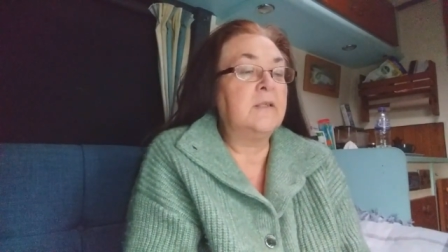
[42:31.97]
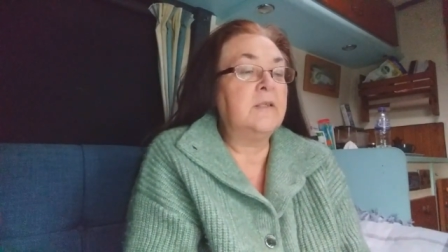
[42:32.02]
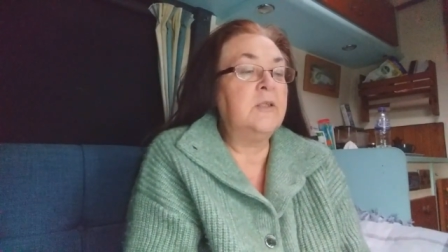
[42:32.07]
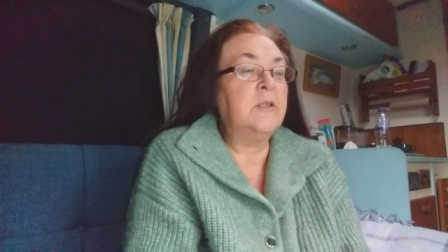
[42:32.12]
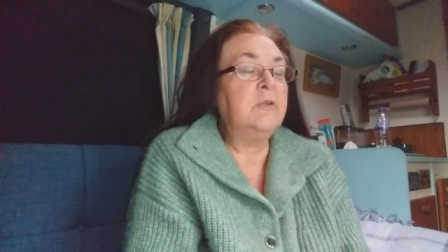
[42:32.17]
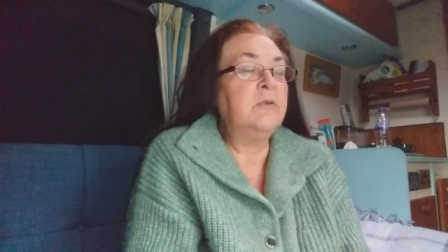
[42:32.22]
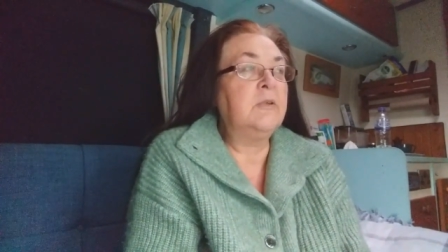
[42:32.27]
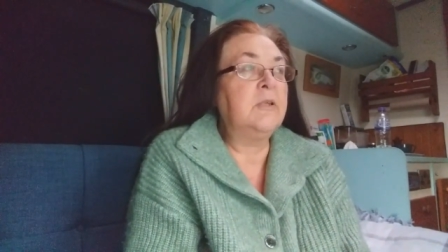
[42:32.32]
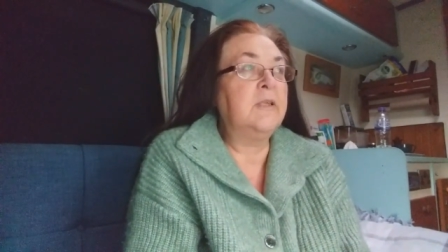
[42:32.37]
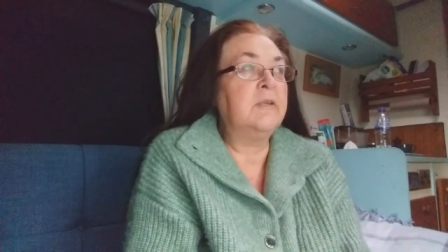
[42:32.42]

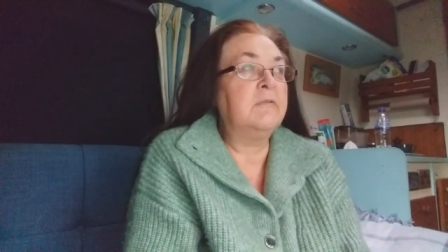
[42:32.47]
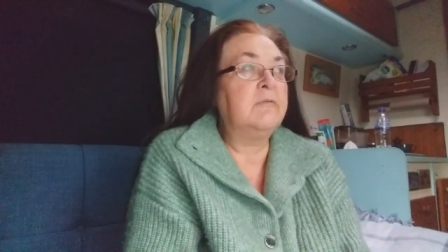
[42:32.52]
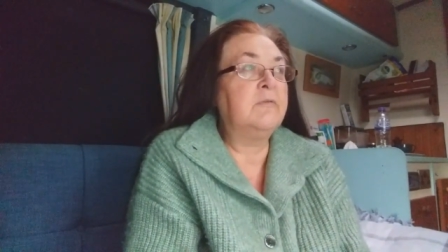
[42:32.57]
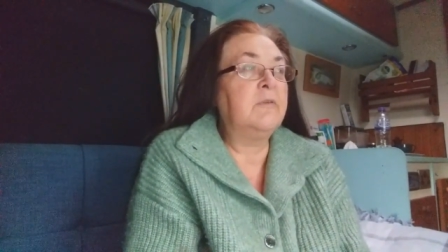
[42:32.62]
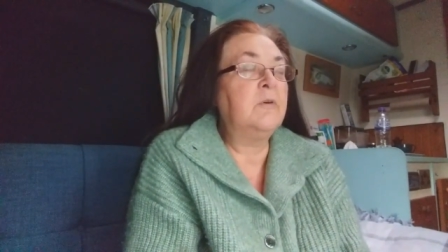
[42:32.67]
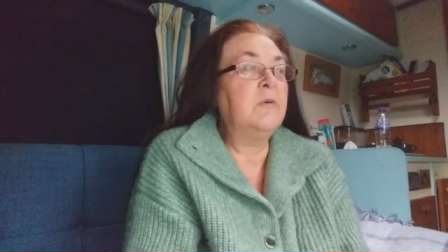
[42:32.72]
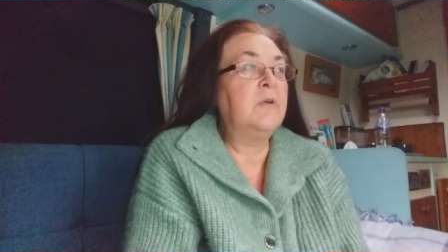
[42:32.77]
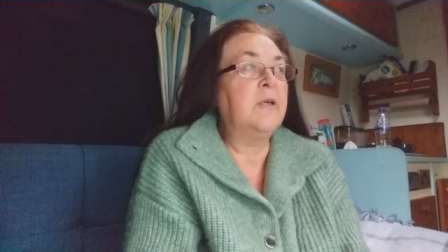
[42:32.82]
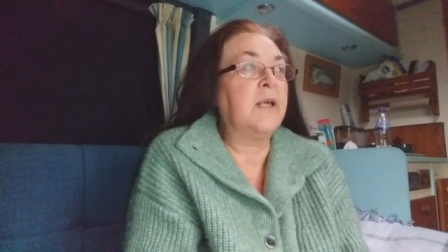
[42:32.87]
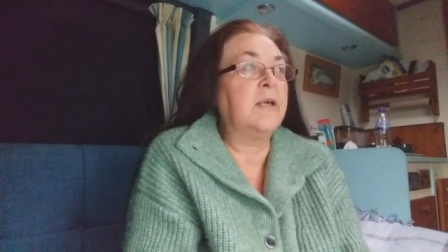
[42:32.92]
nuclear
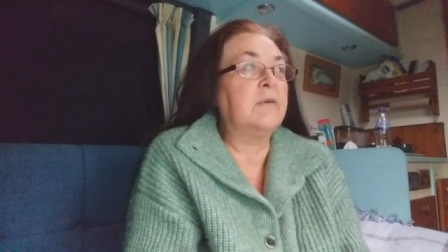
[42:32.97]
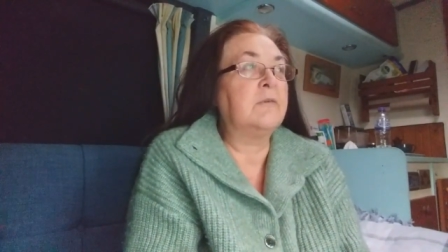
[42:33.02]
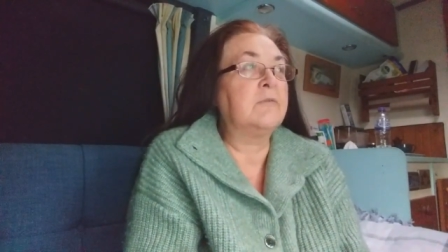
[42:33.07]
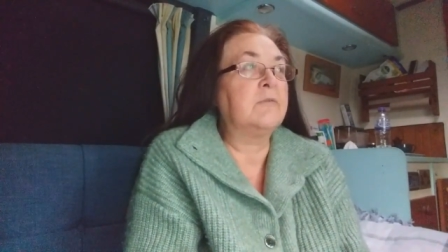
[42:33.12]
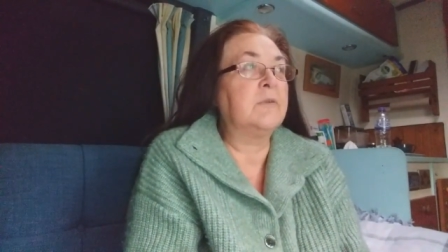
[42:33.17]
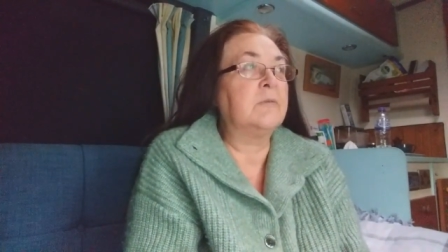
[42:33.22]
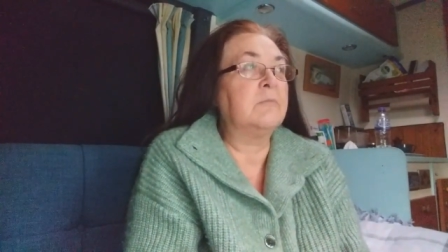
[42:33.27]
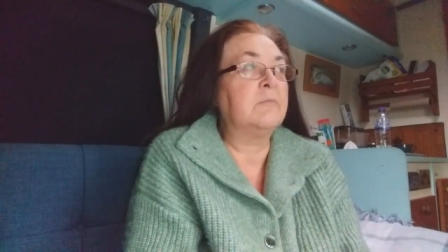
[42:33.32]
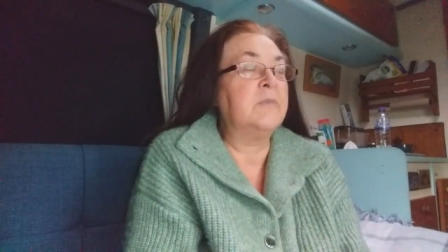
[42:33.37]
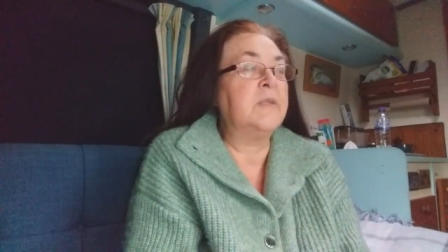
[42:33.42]
fallout
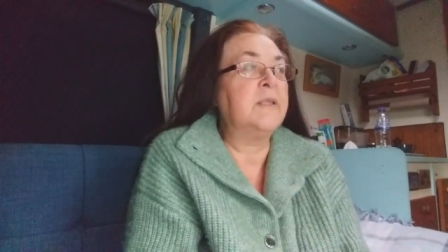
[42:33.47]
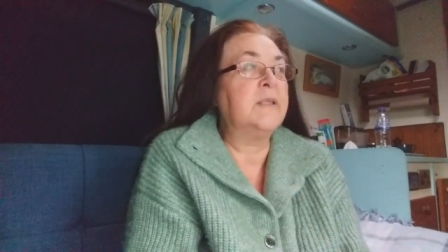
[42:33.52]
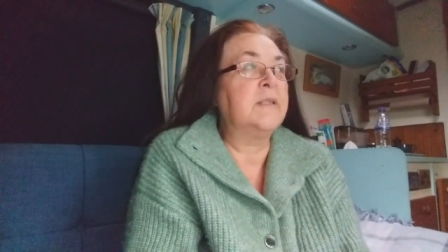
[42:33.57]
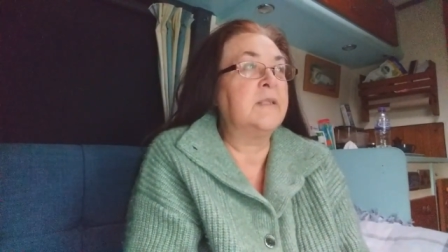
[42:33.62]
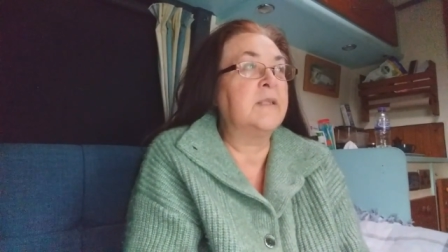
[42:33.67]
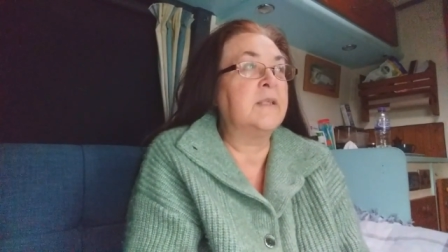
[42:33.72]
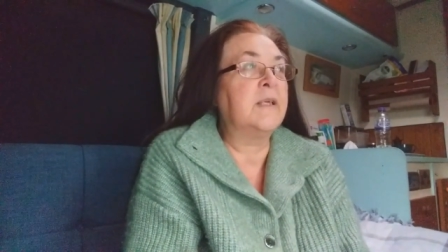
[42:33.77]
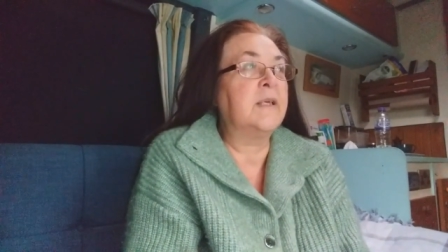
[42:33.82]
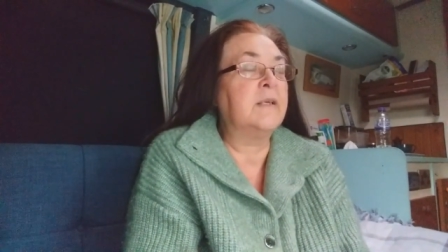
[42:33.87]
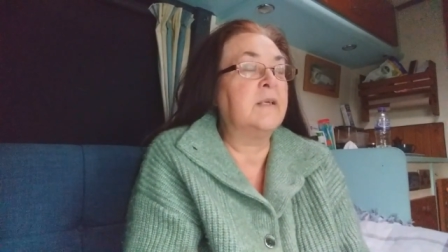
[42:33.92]
from years
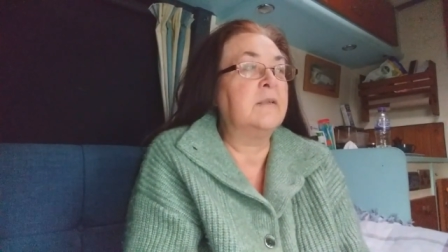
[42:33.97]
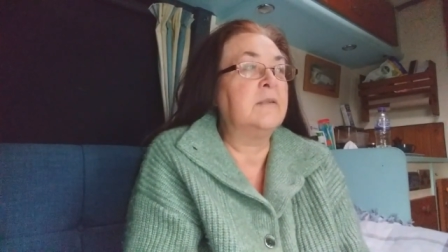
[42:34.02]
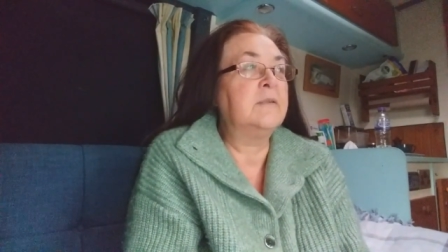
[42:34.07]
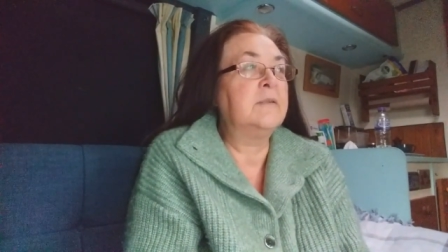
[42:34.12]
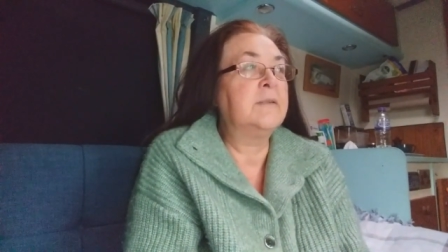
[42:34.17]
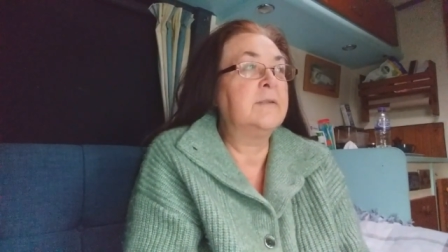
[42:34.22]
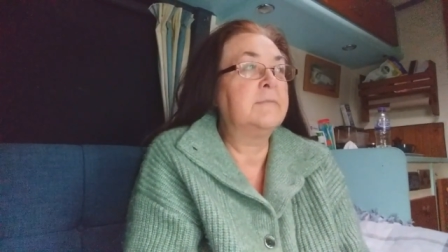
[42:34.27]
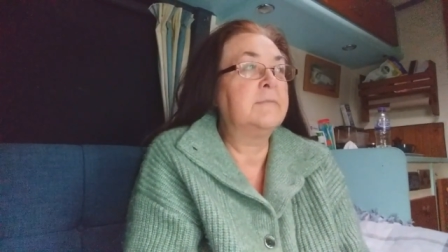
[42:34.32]
ago.